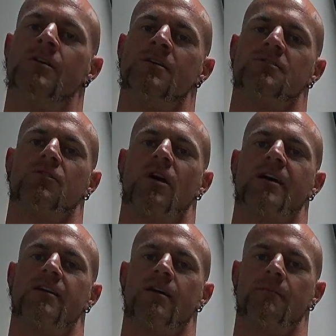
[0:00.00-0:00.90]
So
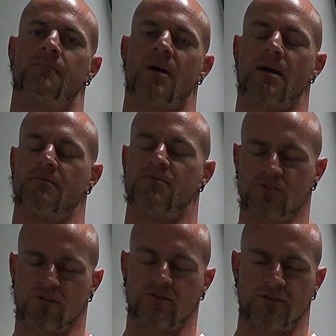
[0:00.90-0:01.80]
I
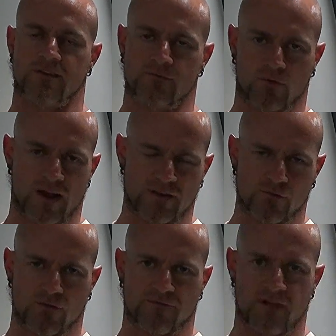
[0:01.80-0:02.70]
strictly, when I
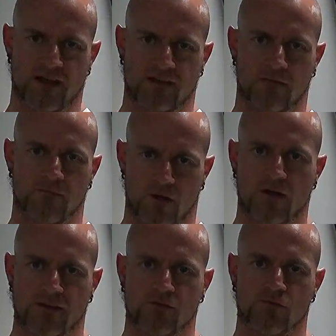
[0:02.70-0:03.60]
do a flat dumbbell,
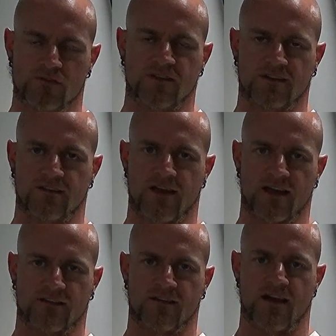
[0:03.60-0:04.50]
I do stick to the
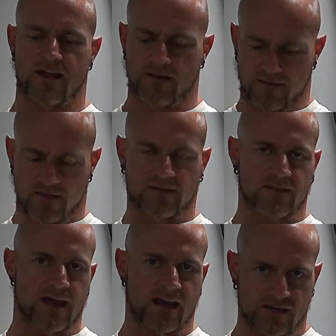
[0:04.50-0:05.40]
hexagon, like
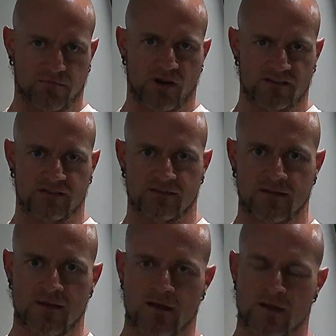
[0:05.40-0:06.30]
the hex presses.
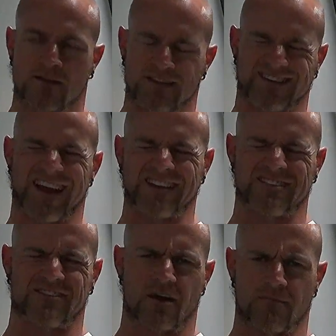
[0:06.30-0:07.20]
These kinds
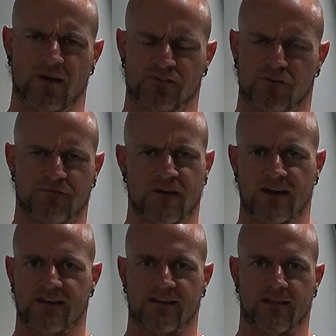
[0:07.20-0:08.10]
of dumbbells you'll
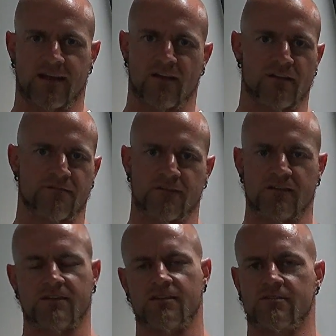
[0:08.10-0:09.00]
find at like LA
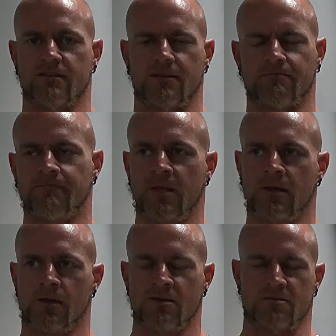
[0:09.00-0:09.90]
Fitness and
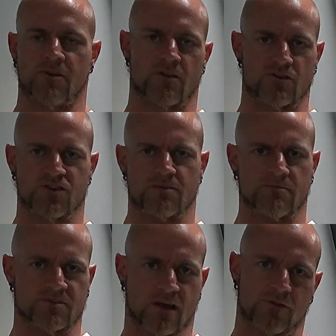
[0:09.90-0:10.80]
some of the other
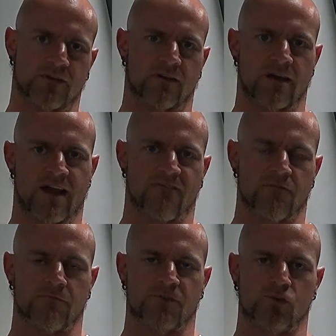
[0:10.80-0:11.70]
gyms out there have
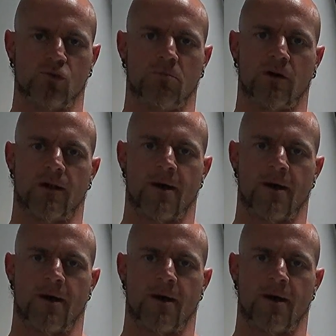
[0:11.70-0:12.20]
them too. But